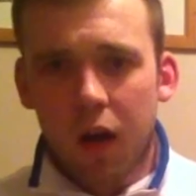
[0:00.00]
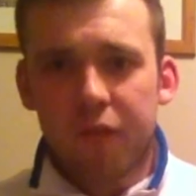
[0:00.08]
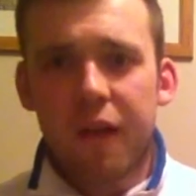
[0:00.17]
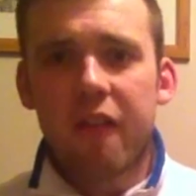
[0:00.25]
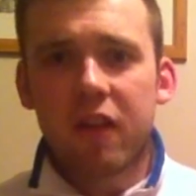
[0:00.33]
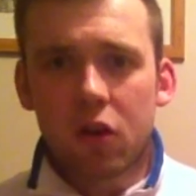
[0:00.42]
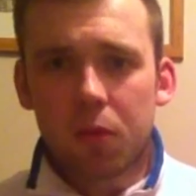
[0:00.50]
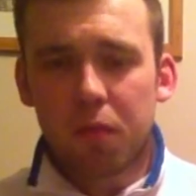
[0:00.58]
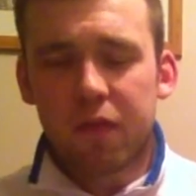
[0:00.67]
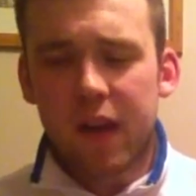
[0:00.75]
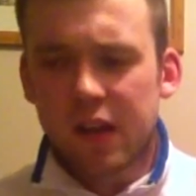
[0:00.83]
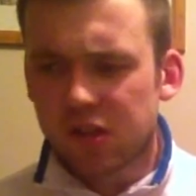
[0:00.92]
very good
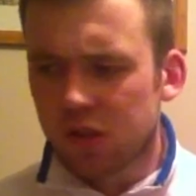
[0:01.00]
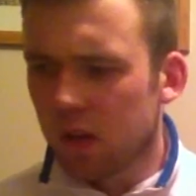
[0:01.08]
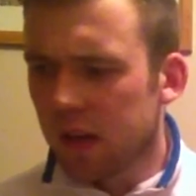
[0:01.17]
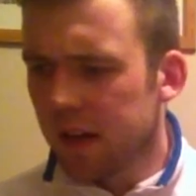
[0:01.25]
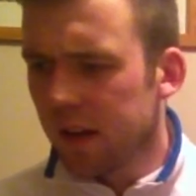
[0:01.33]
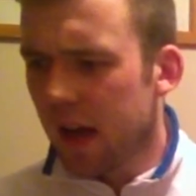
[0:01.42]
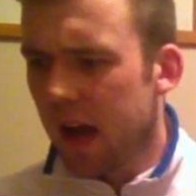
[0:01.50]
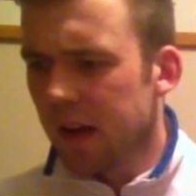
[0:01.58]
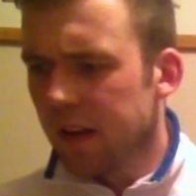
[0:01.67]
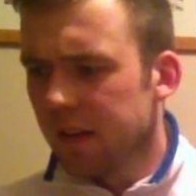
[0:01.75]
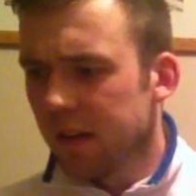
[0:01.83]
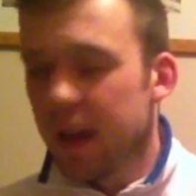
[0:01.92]
professional and
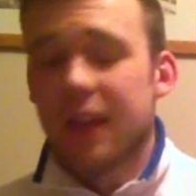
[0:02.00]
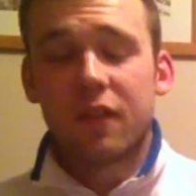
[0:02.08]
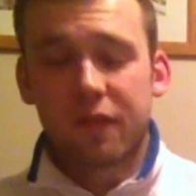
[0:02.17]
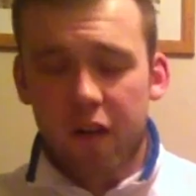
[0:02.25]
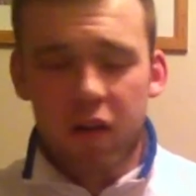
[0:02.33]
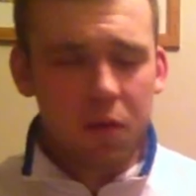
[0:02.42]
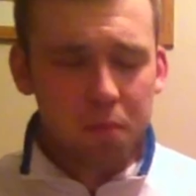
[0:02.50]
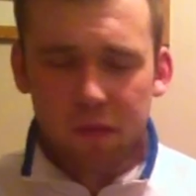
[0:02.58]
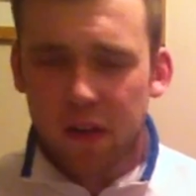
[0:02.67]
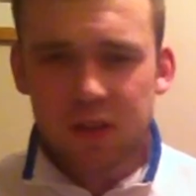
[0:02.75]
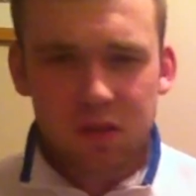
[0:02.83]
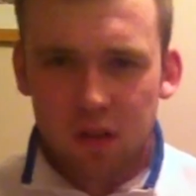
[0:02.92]
is a very good
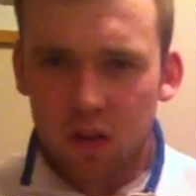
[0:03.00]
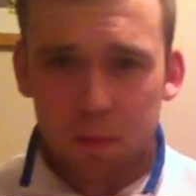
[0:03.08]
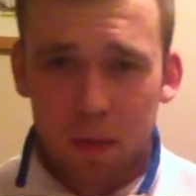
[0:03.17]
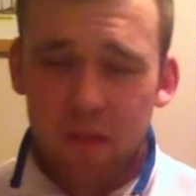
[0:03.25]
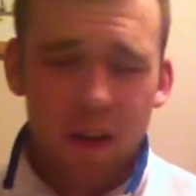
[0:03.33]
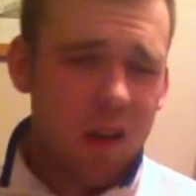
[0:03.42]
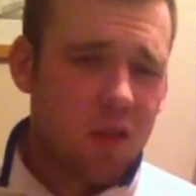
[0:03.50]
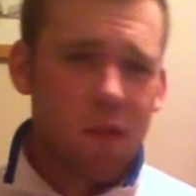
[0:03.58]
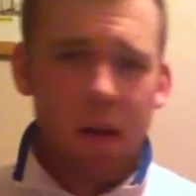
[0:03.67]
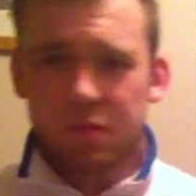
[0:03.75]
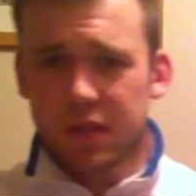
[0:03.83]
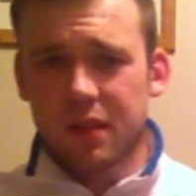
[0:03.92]
professional and has been a very good
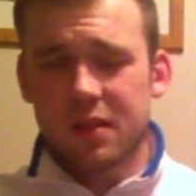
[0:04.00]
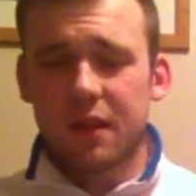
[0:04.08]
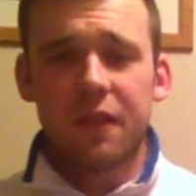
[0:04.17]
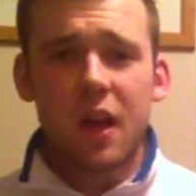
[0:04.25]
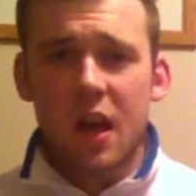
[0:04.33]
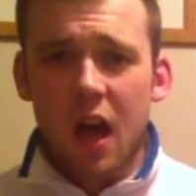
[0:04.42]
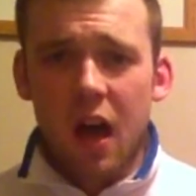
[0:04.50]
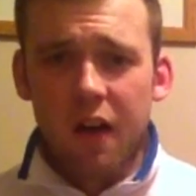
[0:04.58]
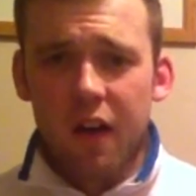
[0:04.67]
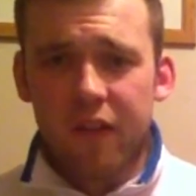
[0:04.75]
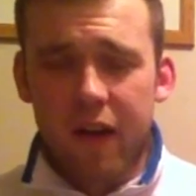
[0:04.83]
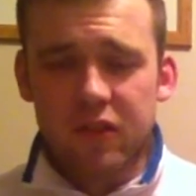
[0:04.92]
representative
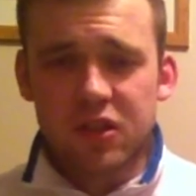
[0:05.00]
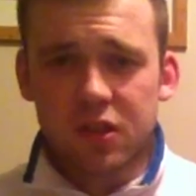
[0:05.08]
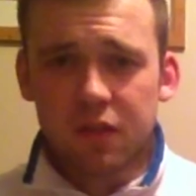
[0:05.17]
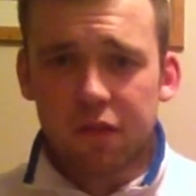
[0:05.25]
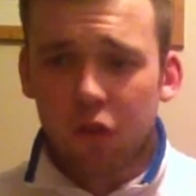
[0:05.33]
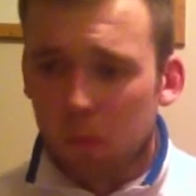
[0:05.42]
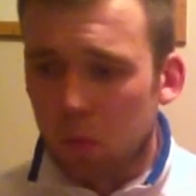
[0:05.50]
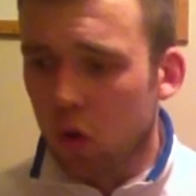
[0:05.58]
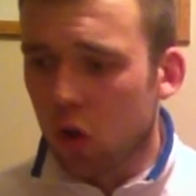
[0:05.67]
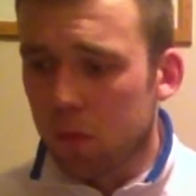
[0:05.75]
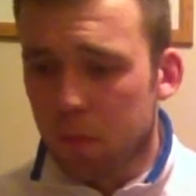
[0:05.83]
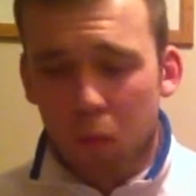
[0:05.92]
of Everton Football
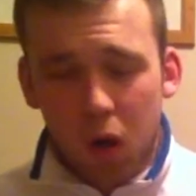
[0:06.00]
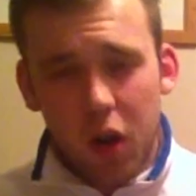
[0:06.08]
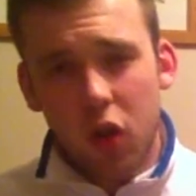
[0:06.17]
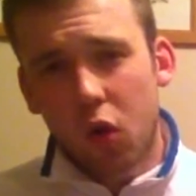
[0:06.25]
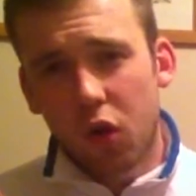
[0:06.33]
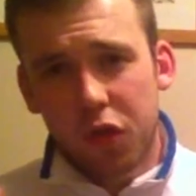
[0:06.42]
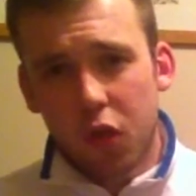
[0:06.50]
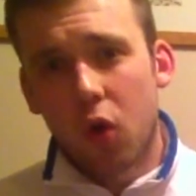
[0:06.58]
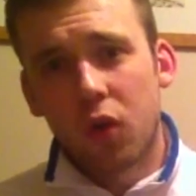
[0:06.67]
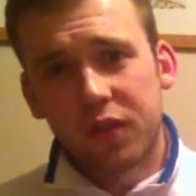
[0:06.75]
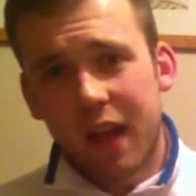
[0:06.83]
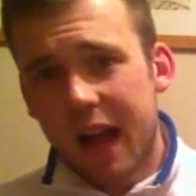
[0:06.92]
Club. But what are your
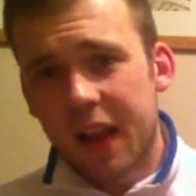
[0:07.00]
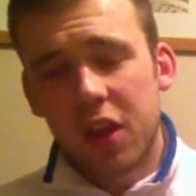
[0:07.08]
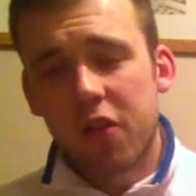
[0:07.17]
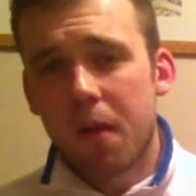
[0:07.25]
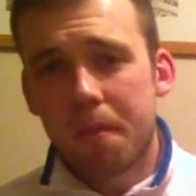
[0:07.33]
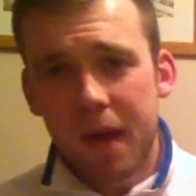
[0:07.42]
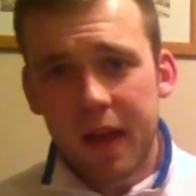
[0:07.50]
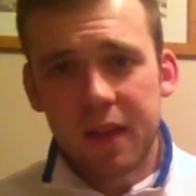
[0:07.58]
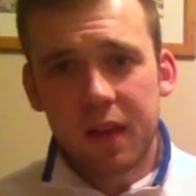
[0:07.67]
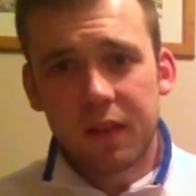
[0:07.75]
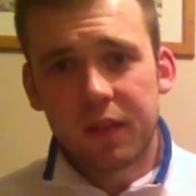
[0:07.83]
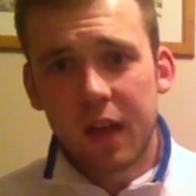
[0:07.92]
thoughts and your
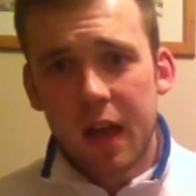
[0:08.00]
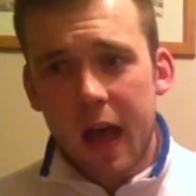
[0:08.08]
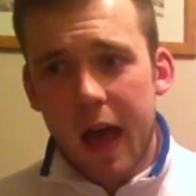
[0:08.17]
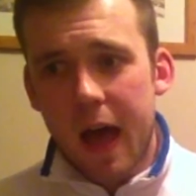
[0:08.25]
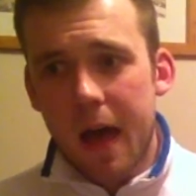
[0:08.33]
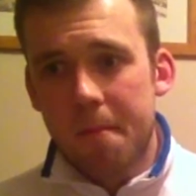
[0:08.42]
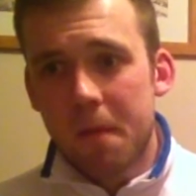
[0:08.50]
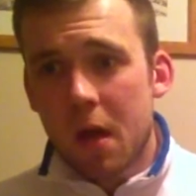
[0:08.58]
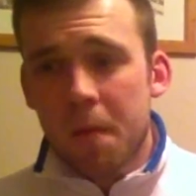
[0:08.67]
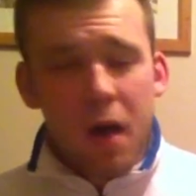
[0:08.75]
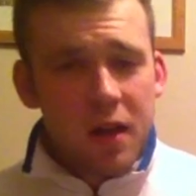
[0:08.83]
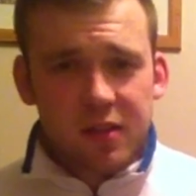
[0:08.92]
opinions?
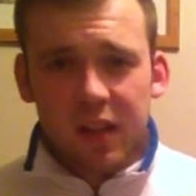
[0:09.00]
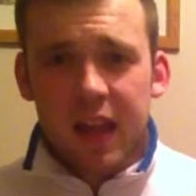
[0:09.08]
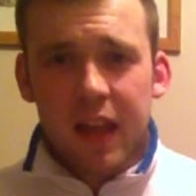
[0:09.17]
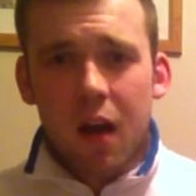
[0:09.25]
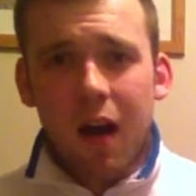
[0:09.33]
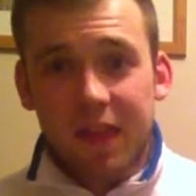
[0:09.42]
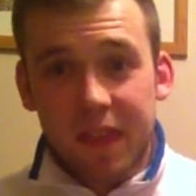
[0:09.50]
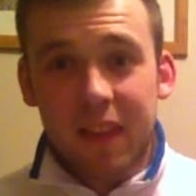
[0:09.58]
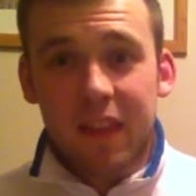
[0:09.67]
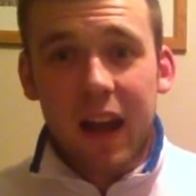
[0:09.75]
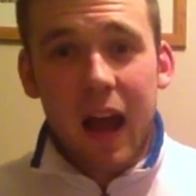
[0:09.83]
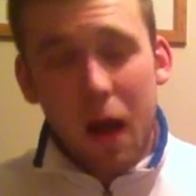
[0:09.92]
Personally, I think
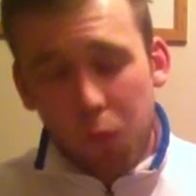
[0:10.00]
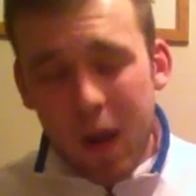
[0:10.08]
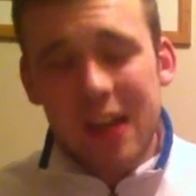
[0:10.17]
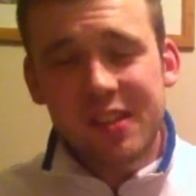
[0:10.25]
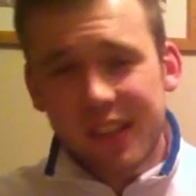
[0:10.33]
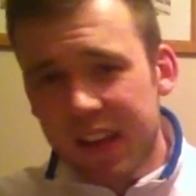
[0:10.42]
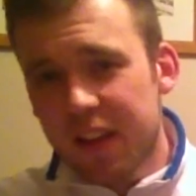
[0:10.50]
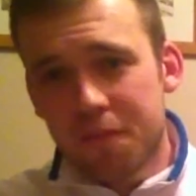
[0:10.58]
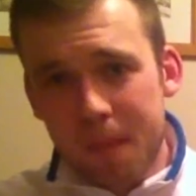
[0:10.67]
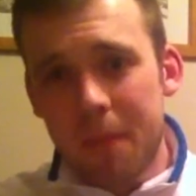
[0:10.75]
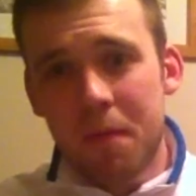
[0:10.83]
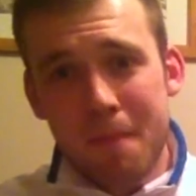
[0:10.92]
that I wish that he'd have
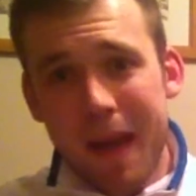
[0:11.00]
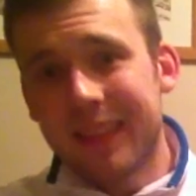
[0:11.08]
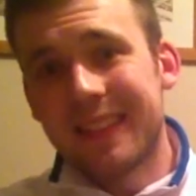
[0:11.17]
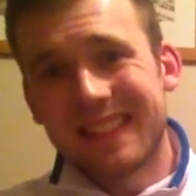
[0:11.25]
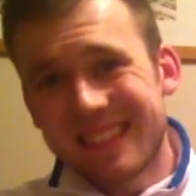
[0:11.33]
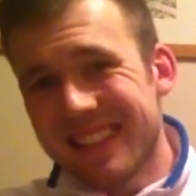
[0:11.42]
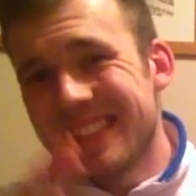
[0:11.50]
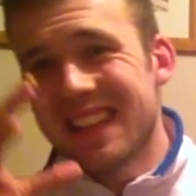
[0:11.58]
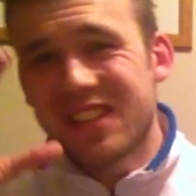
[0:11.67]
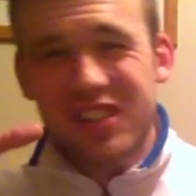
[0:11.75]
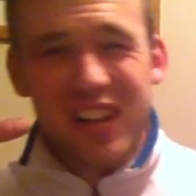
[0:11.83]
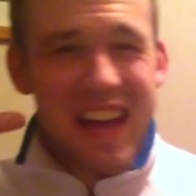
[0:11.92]
maybe made this
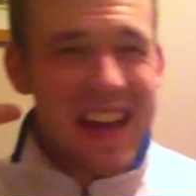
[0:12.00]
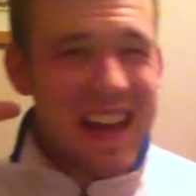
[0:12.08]
decision